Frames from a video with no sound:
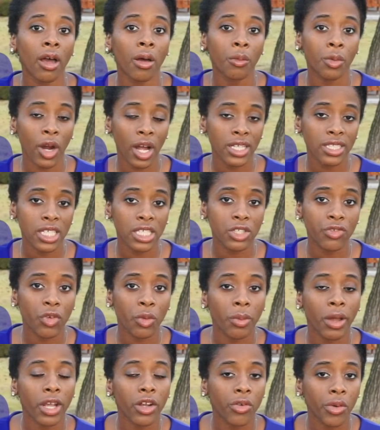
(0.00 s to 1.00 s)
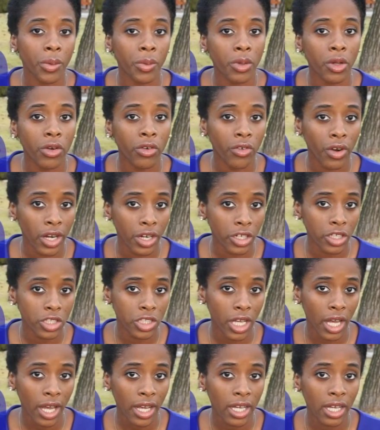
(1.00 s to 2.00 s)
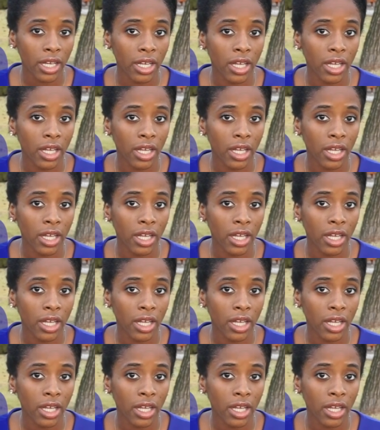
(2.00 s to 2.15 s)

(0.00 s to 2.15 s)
process for my criminal record check